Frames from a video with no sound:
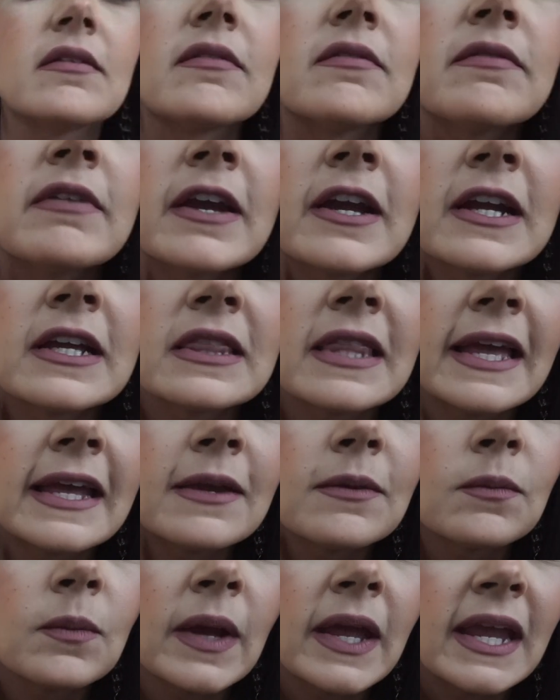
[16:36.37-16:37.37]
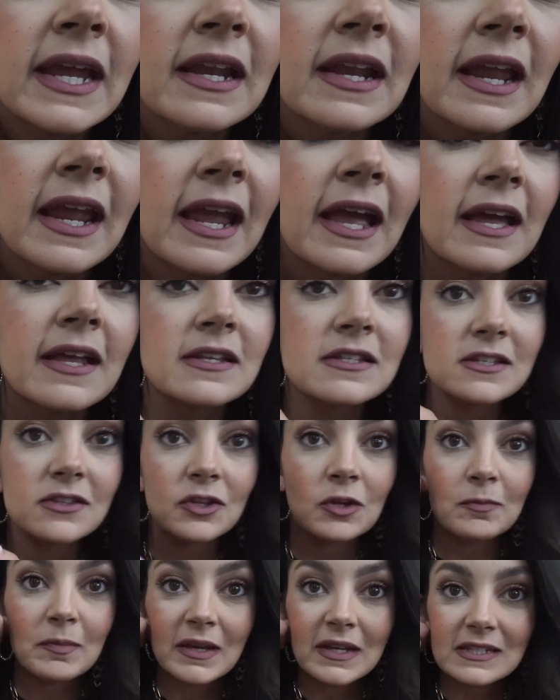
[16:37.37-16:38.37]
very lightweight, and
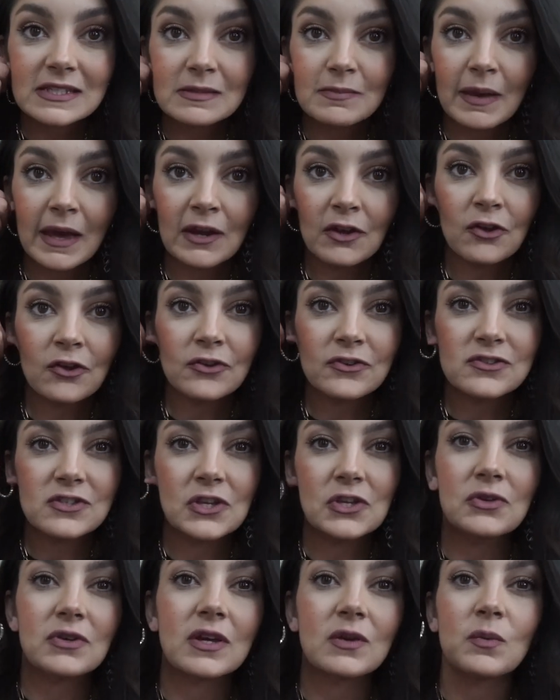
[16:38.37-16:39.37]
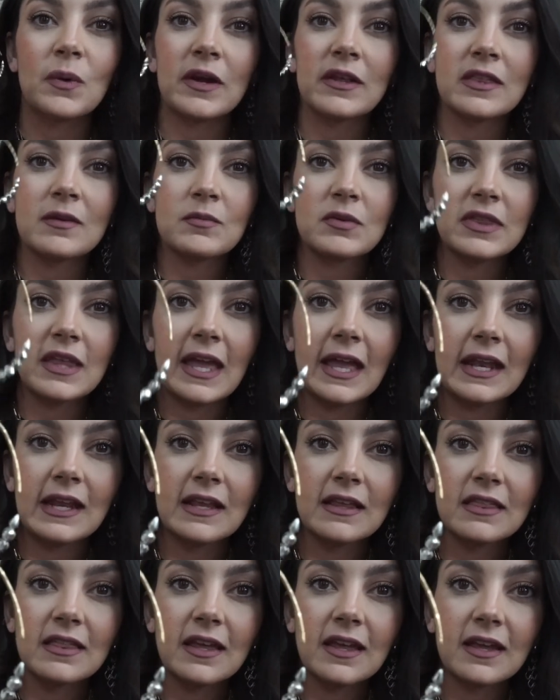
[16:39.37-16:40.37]
they're mixed metal, so you could wear them with
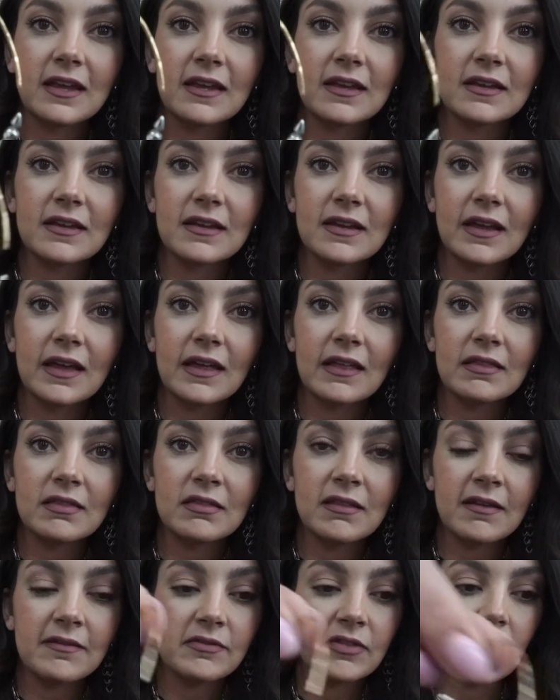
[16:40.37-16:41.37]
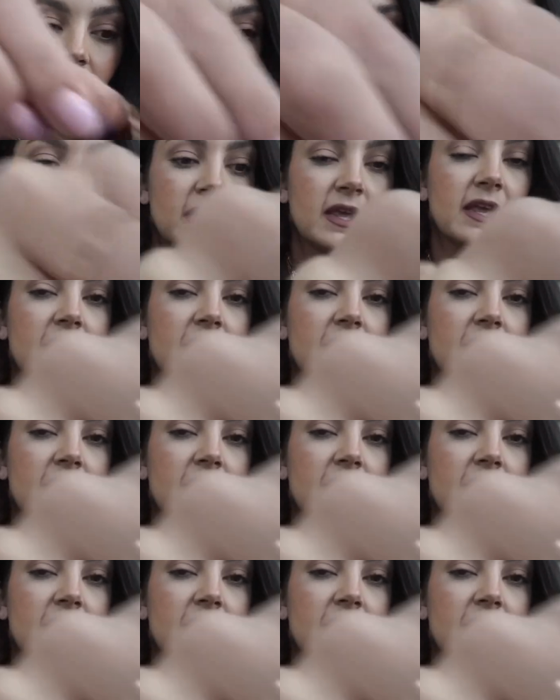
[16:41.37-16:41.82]
anything. I love them,